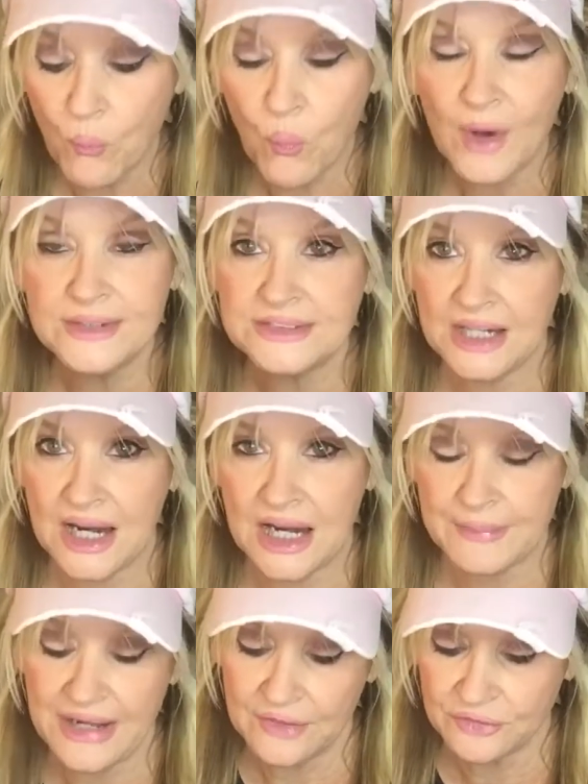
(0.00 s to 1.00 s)
one
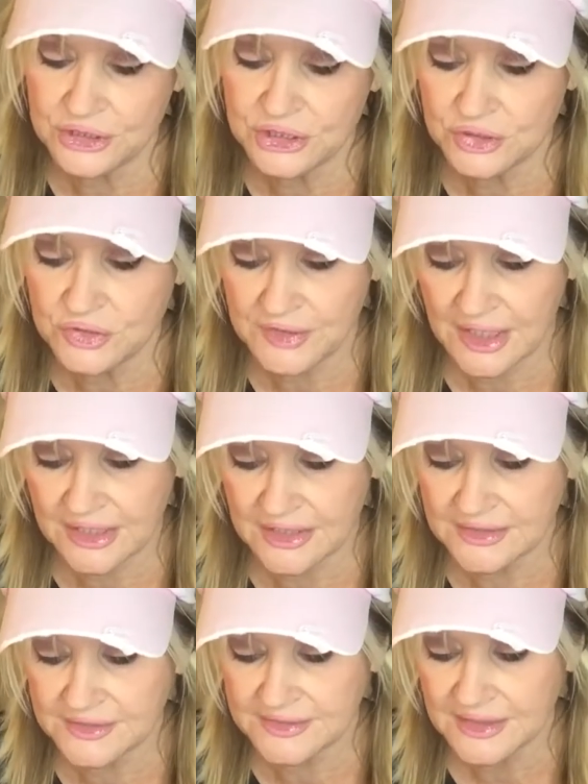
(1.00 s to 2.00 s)
time every 2
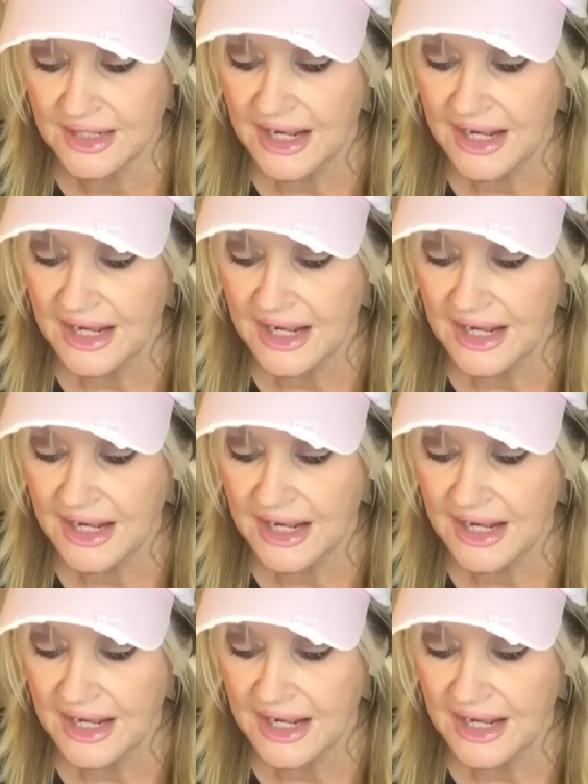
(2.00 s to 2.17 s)
seconds.